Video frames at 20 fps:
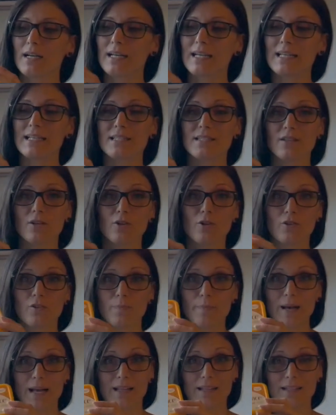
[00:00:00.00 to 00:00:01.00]
is
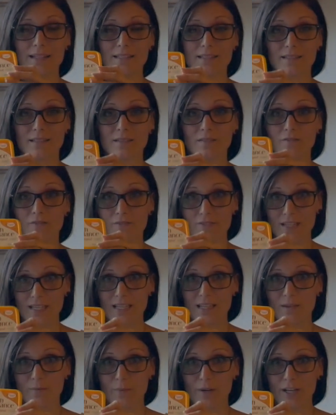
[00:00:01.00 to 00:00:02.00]
Earth Balance
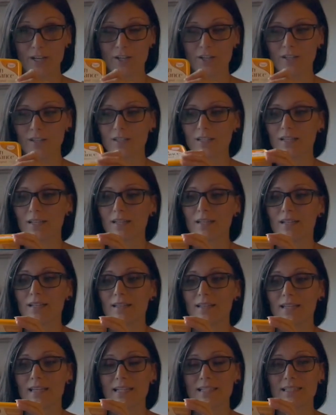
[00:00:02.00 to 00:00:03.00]
vegan butter.
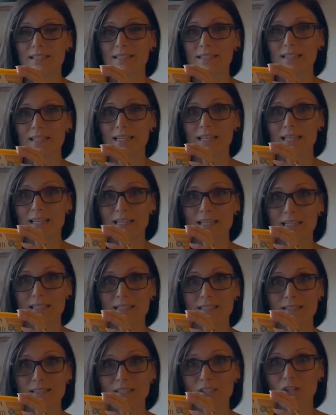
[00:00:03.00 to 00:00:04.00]
This
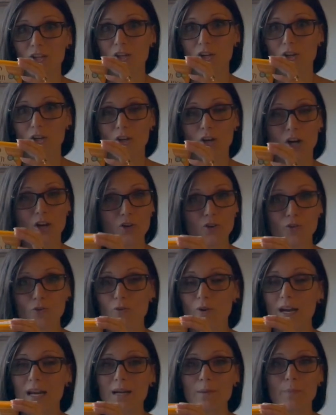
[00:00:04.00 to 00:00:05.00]
is a
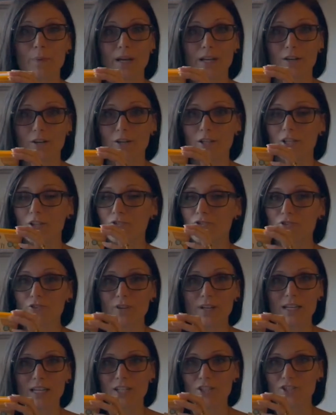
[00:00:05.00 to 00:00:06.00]
great butter. You
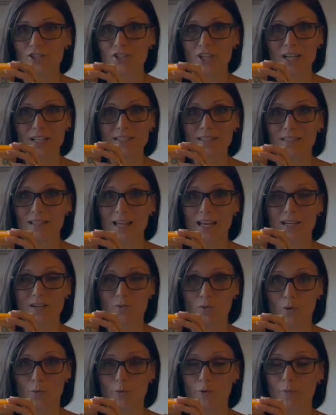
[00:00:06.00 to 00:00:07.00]
treat it just like
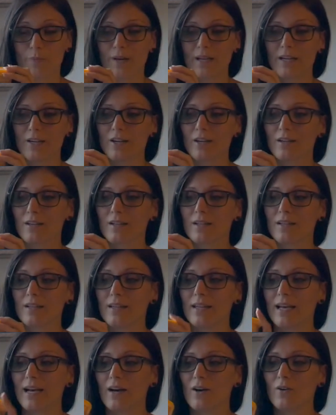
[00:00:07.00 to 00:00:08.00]
normal butter.
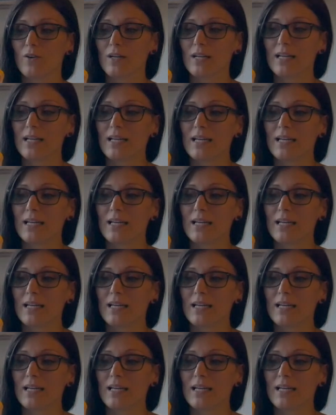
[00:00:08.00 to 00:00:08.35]
Now,